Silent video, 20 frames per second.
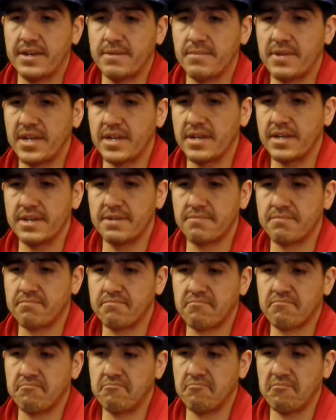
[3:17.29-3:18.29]
I mean, it
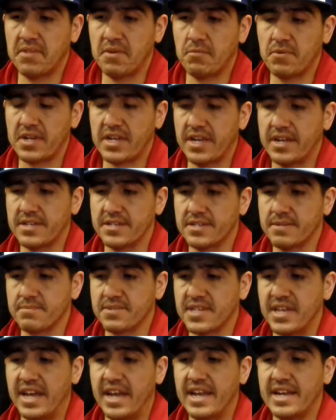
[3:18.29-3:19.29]
would kind of
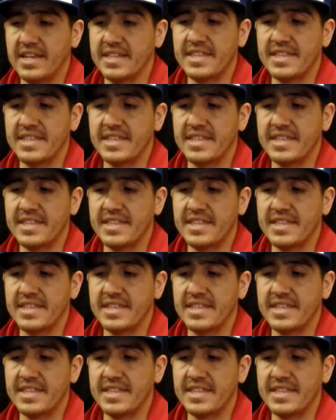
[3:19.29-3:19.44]
subside,